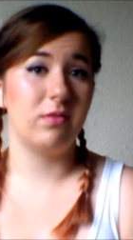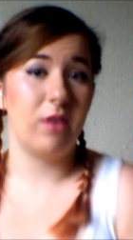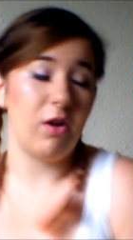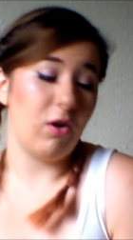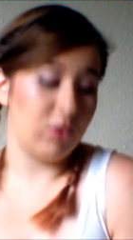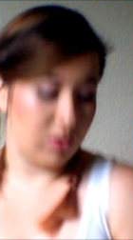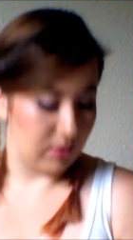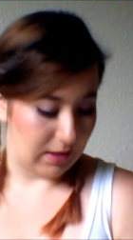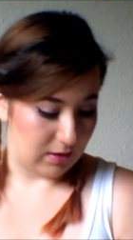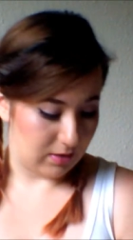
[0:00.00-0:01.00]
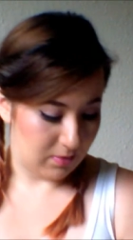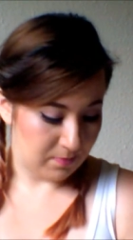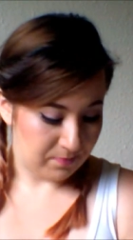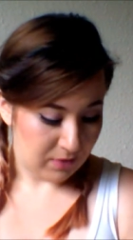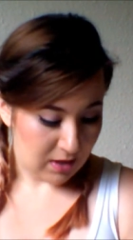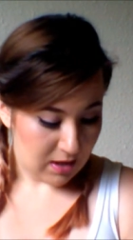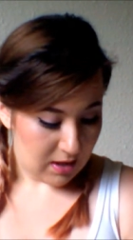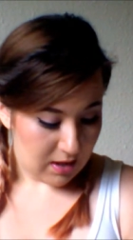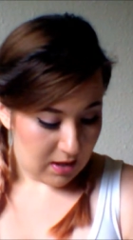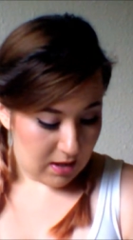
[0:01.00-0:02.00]
can't do that, you know.
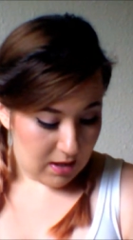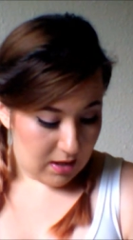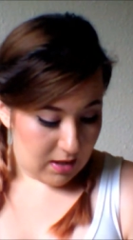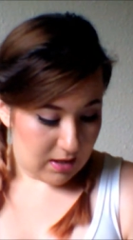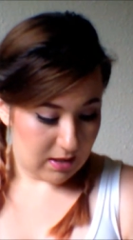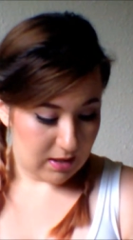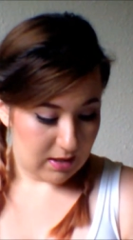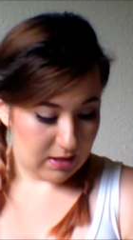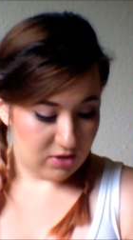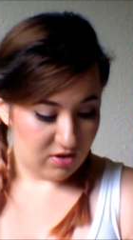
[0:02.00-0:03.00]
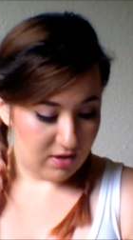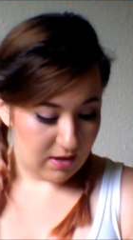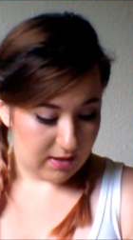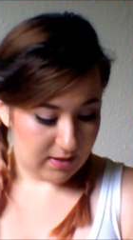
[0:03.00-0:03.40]
and it's just like,